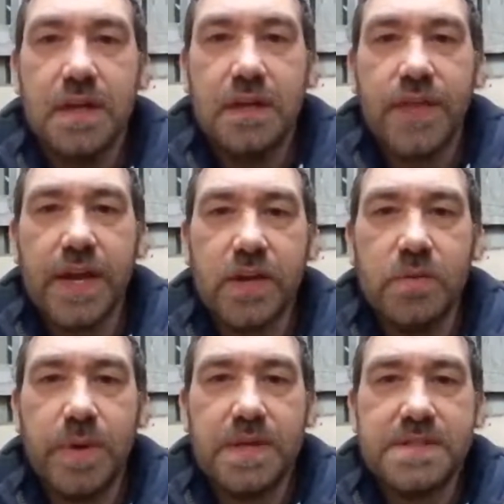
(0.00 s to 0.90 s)
Thank you,
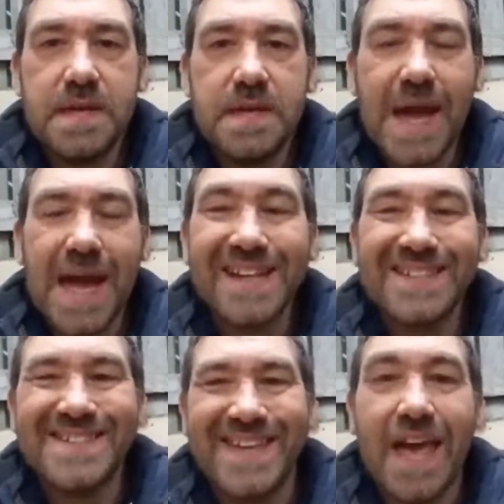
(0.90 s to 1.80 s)
PC Man
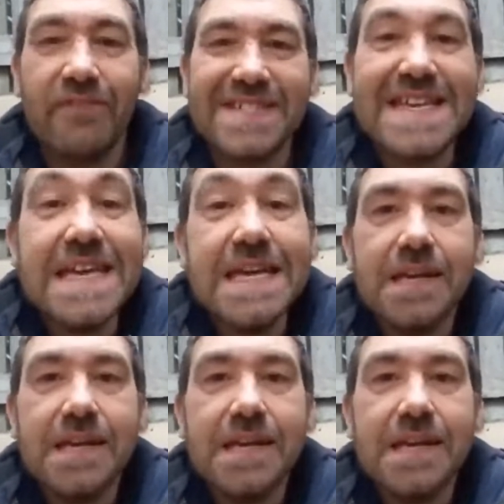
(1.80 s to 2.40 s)
70.